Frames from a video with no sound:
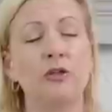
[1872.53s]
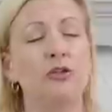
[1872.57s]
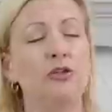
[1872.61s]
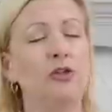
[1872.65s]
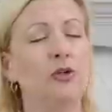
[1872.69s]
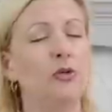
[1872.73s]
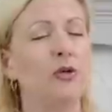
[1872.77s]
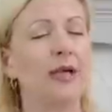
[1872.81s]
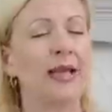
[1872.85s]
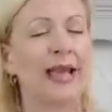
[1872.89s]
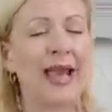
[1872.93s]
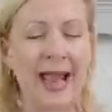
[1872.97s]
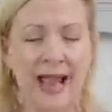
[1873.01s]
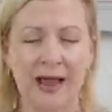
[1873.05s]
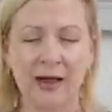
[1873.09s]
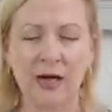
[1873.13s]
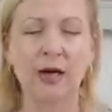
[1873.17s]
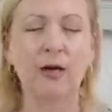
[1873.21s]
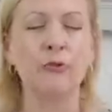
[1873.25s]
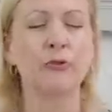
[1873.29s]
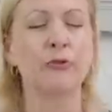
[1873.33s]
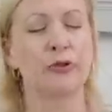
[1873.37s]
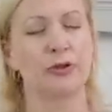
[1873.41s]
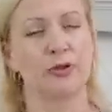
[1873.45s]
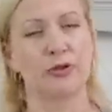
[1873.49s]
you
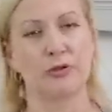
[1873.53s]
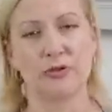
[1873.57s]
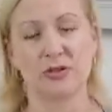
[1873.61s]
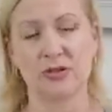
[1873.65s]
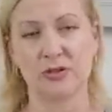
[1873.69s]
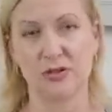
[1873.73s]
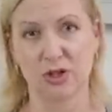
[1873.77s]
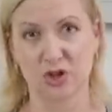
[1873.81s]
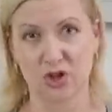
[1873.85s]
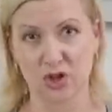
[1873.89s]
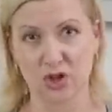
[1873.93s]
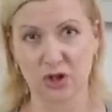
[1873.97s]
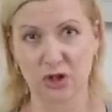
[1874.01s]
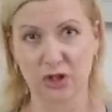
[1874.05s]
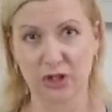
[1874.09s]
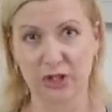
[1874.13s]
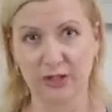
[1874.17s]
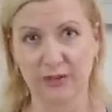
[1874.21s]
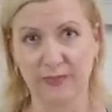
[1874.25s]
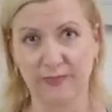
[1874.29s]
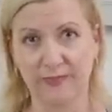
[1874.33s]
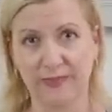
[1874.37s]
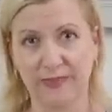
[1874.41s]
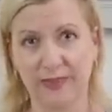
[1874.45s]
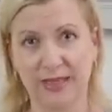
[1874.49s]
cannot reduce the
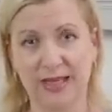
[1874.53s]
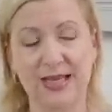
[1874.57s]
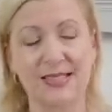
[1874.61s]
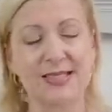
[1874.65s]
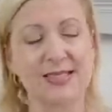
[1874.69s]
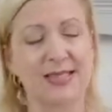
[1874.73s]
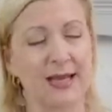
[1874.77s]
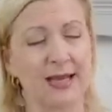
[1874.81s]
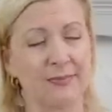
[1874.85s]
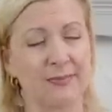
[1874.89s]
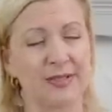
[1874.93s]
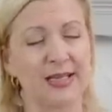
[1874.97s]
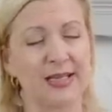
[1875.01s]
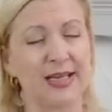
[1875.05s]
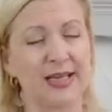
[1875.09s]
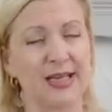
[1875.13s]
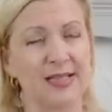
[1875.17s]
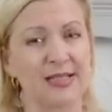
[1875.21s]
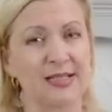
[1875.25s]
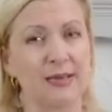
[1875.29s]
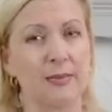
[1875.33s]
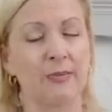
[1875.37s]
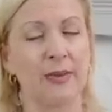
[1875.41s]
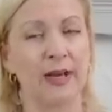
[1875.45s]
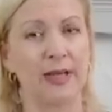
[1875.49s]
sugar, as tempting
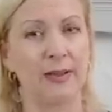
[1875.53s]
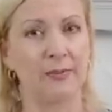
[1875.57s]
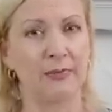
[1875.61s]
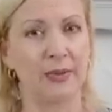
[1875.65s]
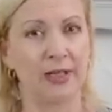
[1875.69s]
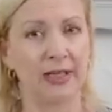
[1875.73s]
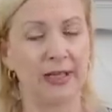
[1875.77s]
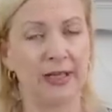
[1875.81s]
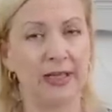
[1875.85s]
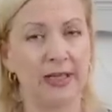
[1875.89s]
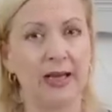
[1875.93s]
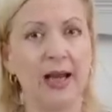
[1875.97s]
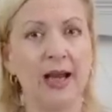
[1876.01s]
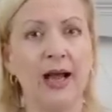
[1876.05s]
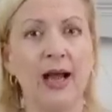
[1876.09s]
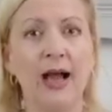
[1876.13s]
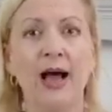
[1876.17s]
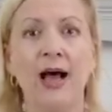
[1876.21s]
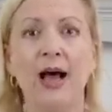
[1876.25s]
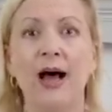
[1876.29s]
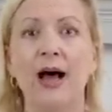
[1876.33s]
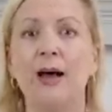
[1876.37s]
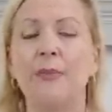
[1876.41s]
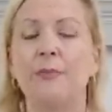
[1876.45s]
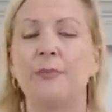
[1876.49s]
as it might be,
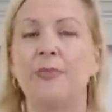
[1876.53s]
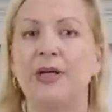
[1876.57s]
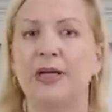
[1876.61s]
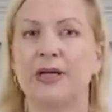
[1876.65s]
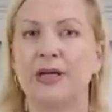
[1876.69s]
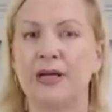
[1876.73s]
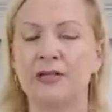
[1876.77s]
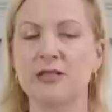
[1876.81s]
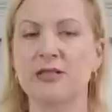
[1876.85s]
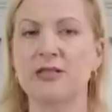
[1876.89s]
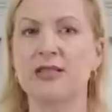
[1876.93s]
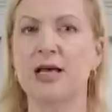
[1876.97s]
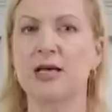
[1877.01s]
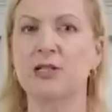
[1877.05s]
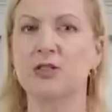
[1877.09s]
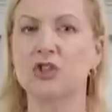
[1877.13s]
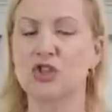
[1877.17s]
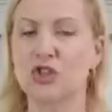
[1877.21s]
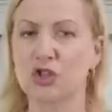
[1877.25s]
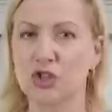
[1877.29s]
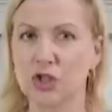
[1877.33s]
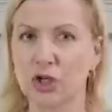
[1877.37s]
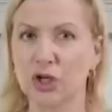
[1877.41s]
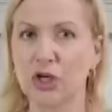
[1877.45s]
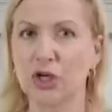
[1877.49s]
because that
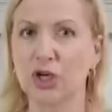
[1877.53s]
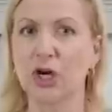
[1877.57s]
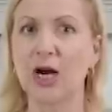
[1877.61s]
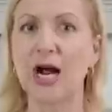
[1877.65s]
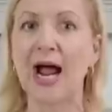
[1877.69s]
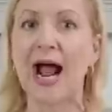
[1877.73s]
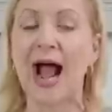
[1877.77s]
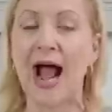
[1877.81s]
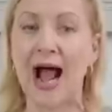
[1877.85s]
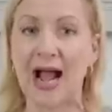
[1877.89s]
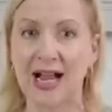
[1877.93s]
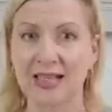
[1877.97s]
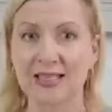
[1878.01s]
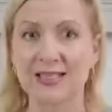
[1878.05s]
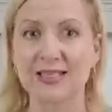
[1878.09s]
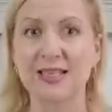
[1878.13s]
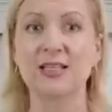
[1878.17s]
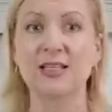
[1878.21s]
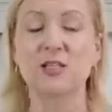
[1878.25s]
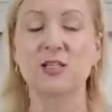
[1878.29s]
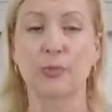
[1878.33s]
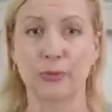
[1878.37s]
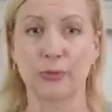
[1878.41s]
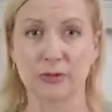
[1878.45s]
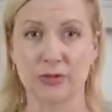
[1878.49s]
sugar acts
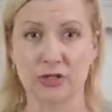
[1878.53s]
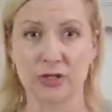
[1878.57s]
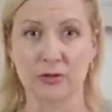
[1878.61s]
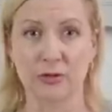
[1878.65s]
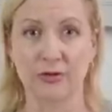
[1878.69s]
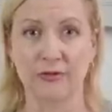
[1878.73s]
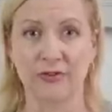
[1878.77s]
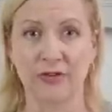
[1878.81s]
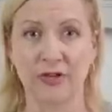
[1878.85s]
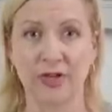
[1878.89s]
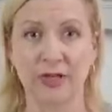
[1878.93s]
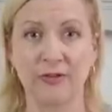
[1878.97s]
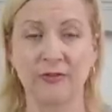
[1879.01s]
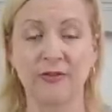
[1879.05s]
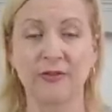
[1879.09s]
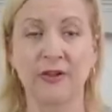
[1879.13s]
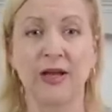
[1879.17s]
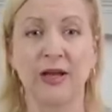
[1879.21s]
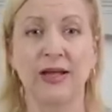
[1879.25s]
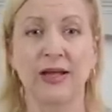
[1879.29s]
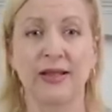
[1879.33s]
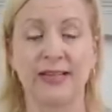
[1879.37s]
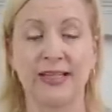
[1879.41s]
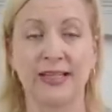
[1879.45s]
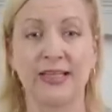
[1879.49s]
as a preservative
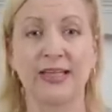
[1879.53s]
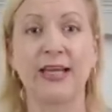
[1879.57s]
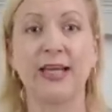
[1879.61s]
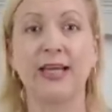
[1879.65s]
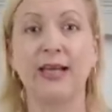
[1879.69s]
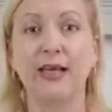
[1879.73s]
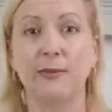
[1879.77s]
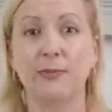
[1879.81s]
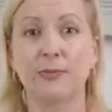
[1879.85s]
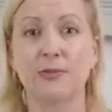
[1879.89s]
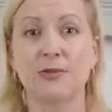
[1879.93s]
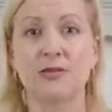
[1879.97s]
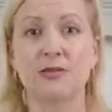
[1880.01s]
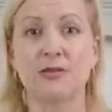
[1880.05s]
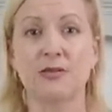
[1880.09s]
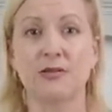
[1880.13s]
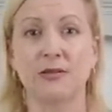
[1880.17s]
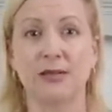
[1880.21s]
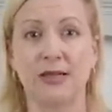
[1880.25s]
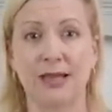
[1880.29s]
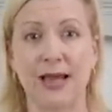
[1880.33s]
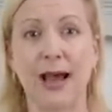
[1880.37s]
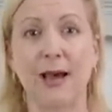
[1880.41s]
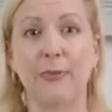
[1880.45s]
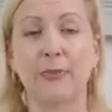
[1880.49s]
that keeps
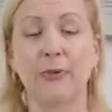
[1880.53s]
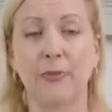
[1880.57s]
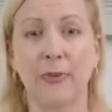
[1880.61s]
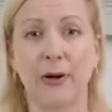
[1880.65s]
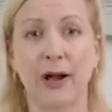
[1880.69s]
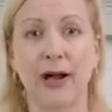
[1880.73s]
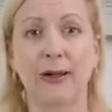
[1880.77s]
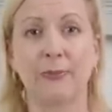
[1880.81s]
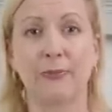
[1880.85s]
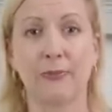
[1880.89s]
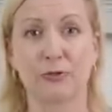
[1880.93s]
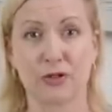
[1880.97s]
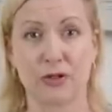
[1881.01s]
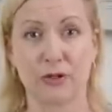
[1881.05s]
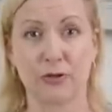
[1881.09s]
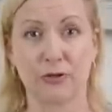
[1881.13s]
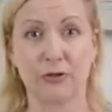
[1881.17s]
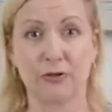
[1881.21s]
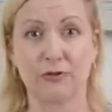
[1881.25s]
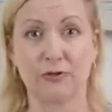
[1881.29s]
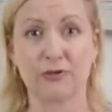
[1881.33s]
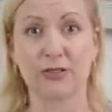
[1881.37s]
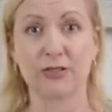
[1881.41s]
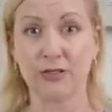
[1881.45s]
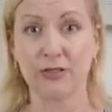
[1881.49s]
the apple pie
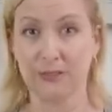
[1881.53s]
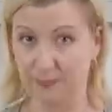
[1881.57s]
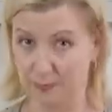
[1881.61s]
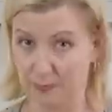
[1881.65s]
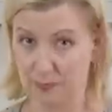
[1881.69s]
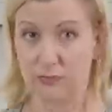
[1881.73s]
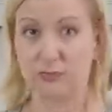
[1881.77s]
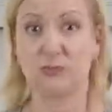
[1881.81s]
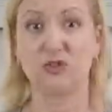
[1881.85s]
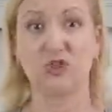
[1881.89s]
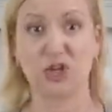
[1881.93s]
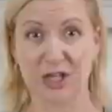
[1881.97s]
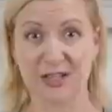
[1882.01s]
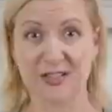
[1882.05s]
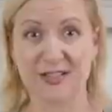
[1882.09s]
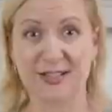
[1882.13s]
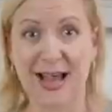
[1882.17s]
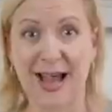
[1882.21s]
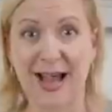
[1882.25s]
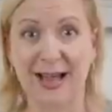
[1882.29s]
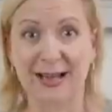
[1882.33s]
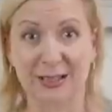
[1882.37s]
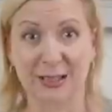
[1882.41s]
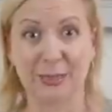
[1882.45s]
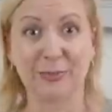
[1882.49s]
preserves just
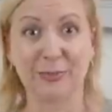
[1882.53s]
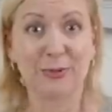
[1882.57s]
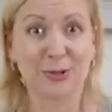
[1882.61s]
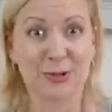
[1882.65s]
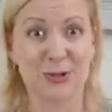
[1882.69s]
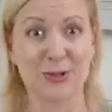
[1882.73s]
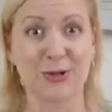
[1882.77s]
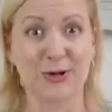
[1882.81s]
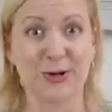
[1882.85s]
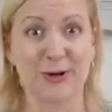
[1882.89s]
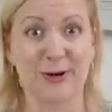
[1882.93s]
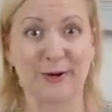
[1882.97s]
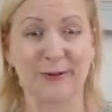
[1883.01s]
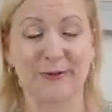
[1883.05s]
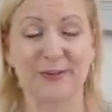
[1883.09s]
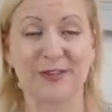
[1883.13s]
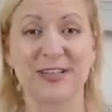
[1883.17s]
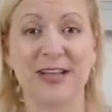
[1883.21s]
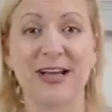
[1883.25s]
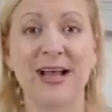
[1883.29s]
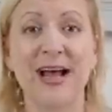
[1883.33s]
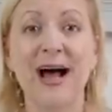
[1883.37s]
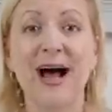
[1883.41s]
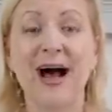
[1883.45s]
that, preserved.